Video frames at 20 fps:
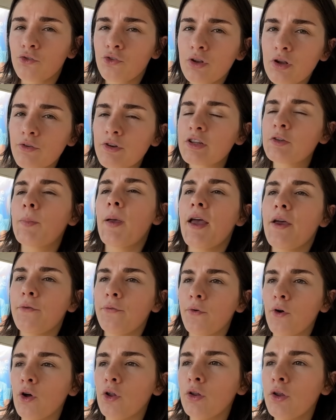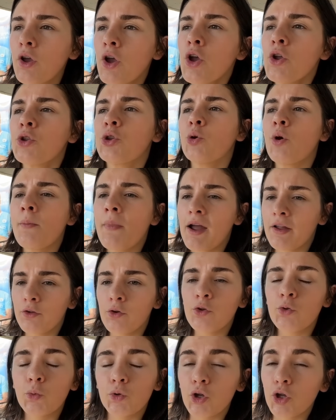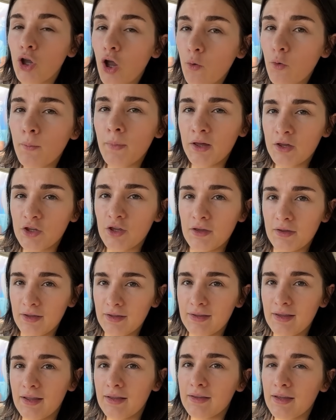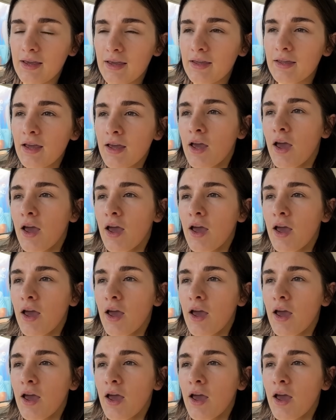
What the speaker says: really respectful to a man who's won a lot with Manchester City.